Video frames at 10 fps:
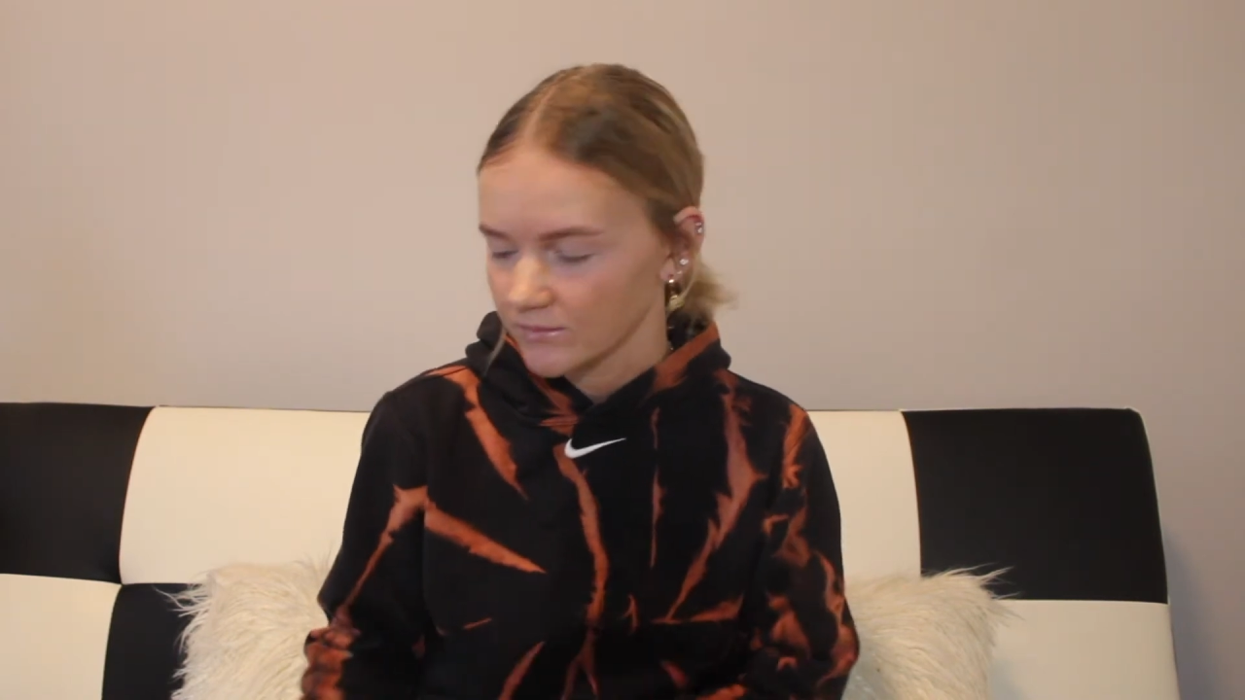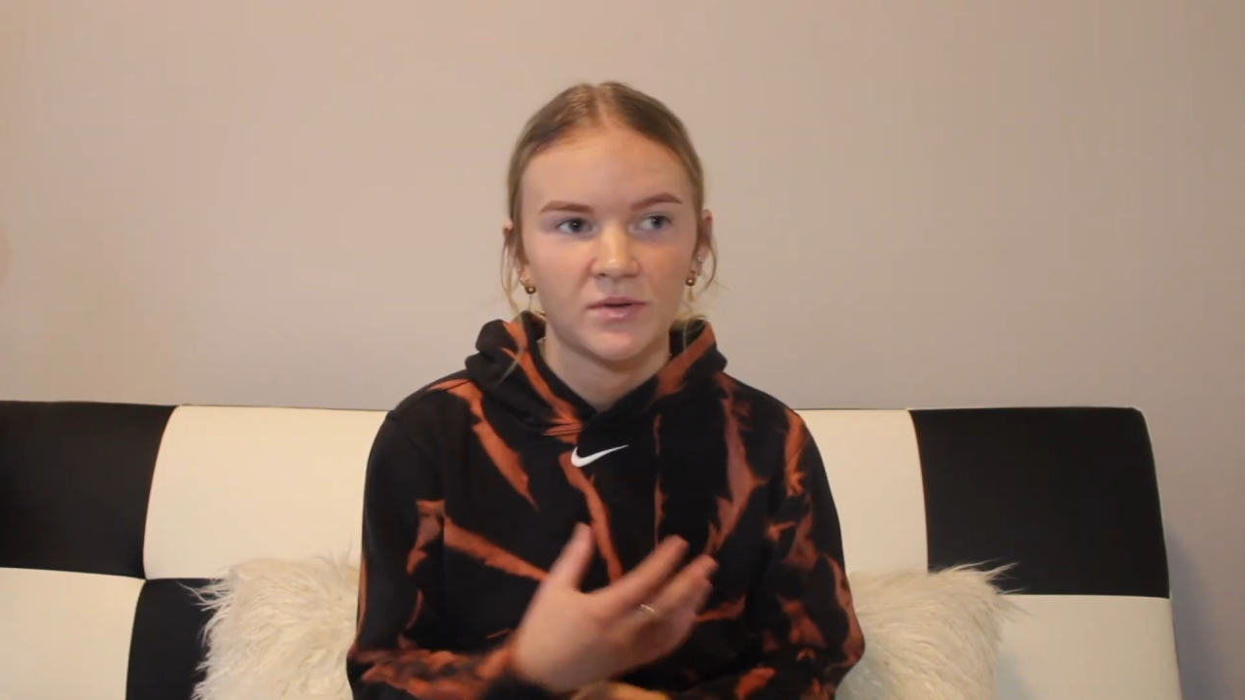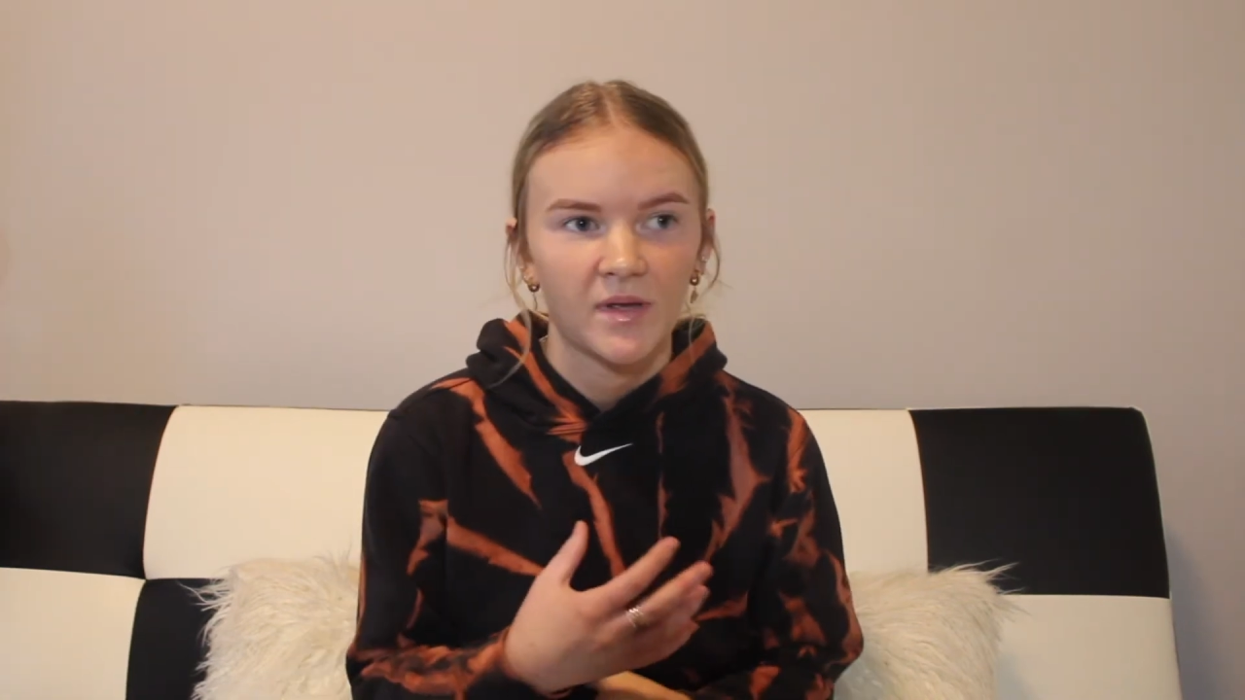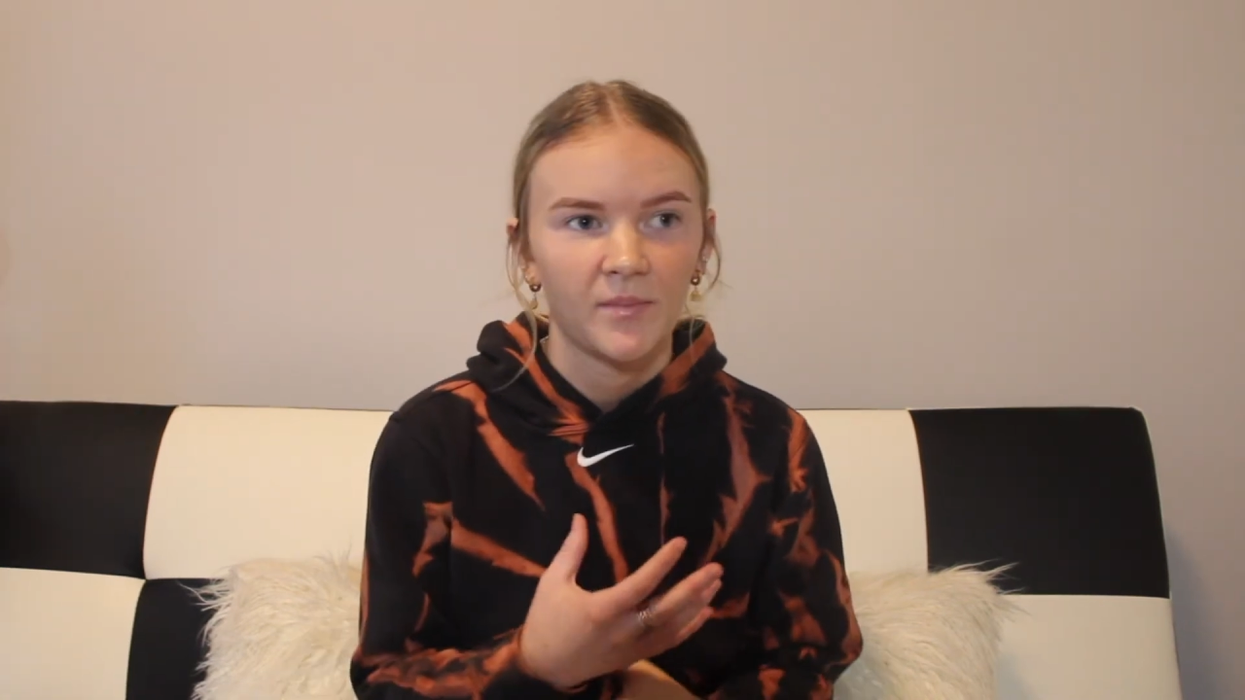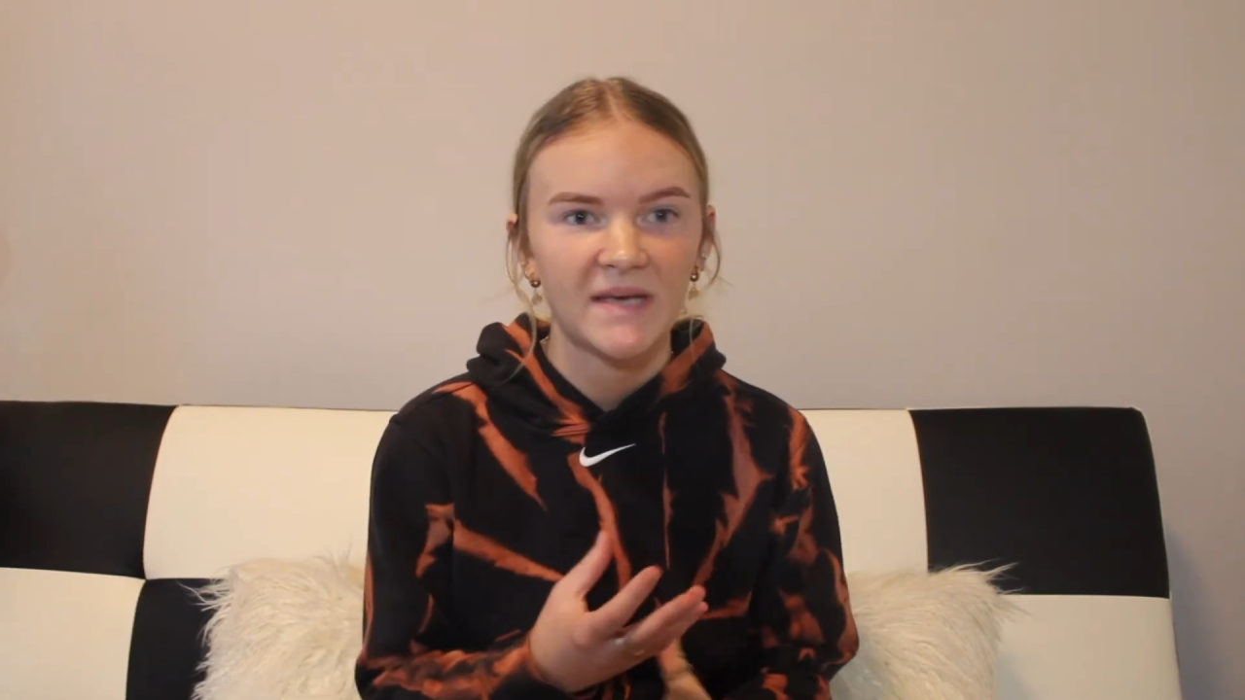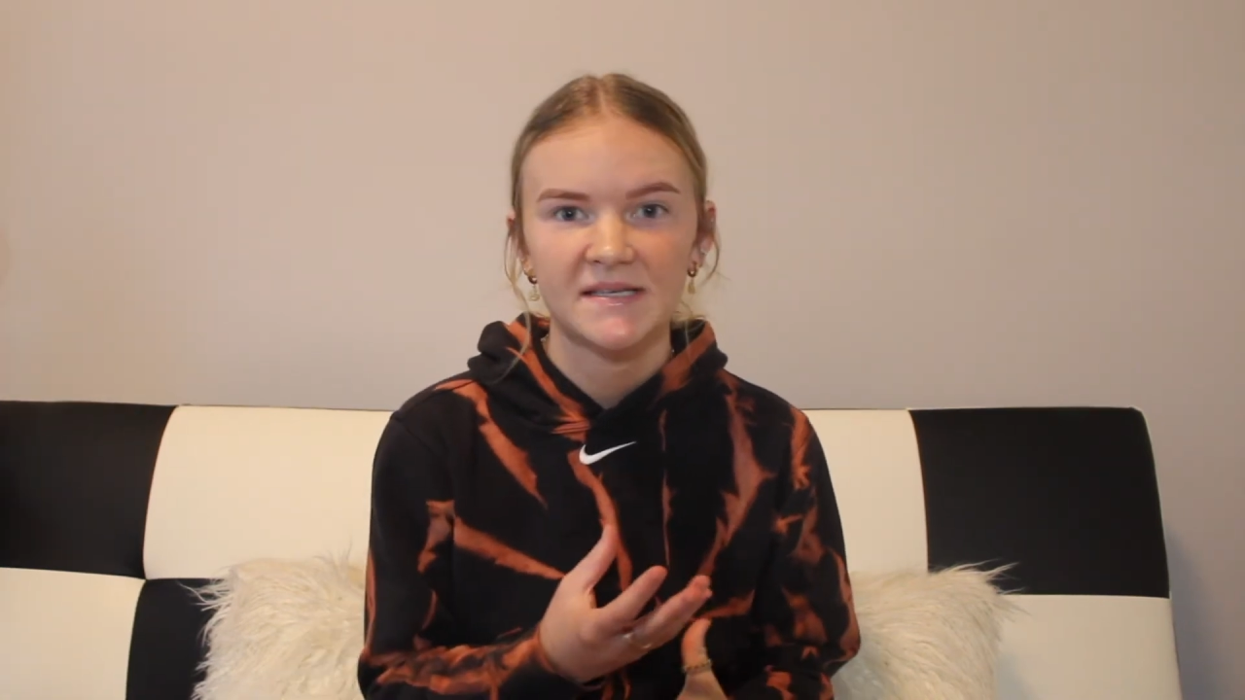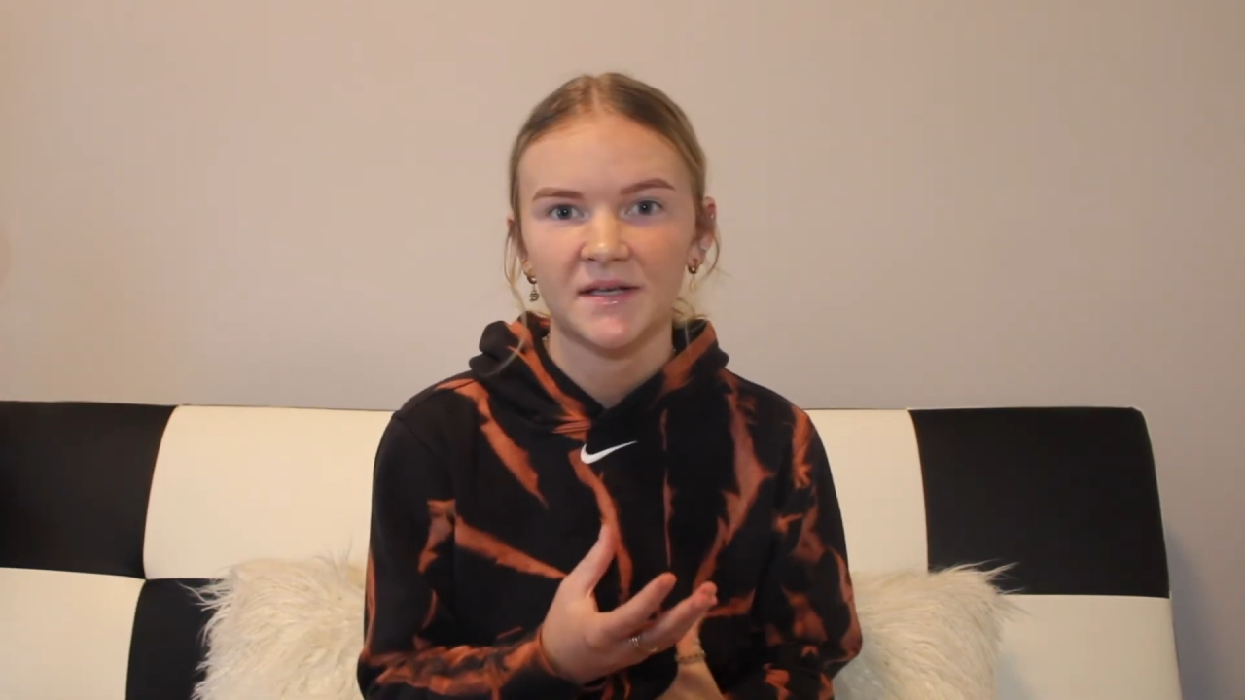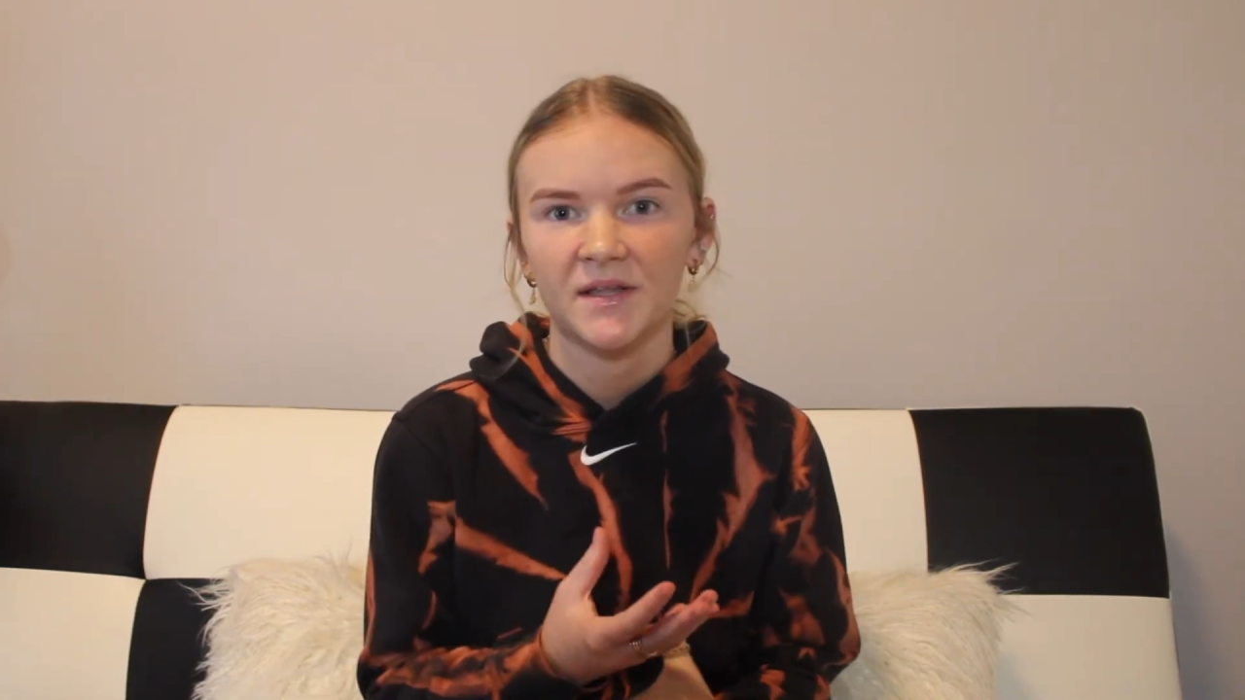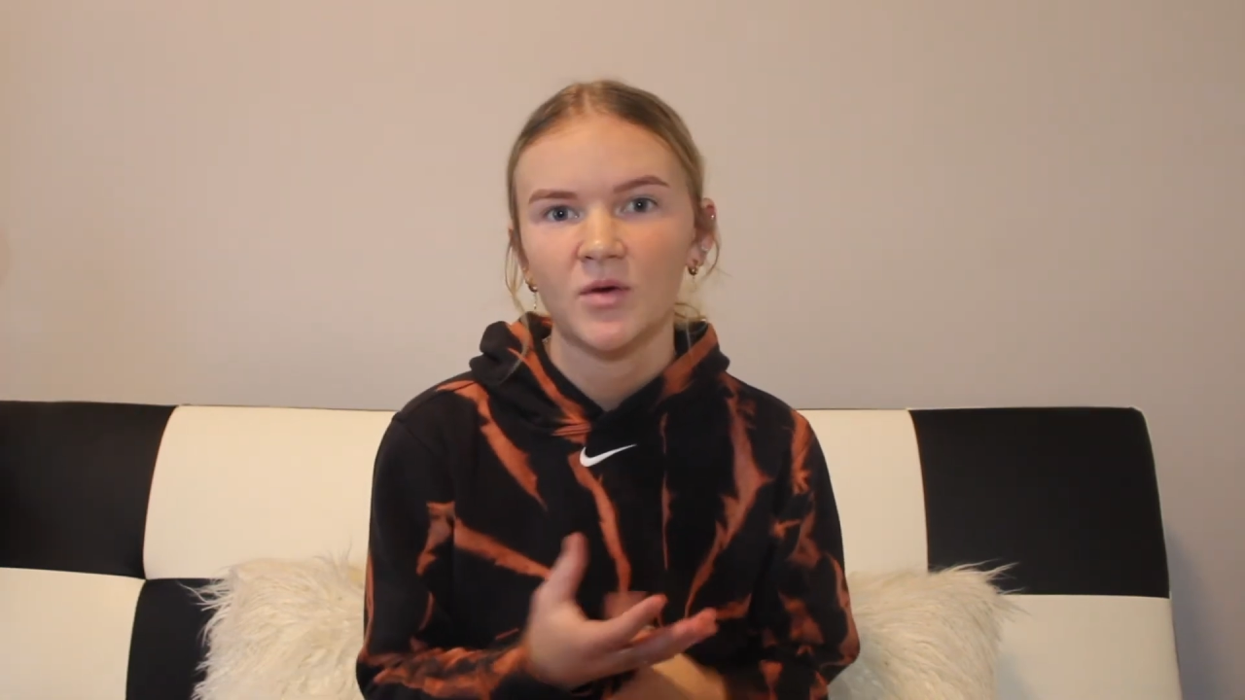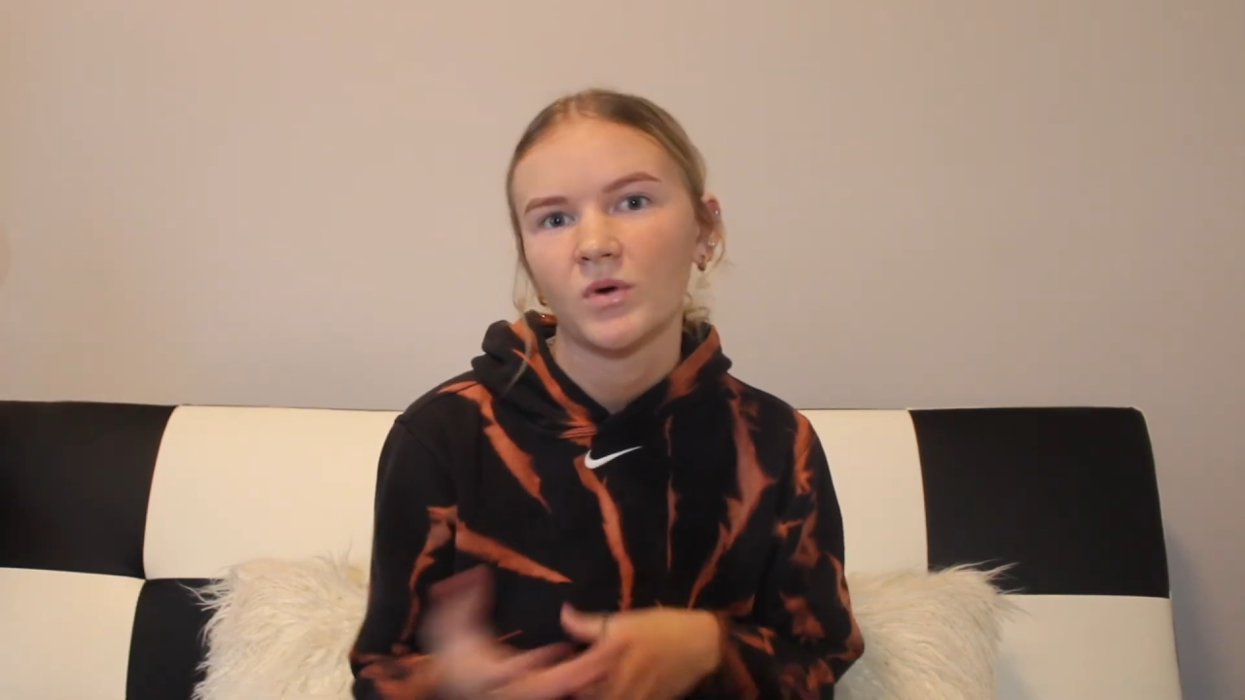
So then basically,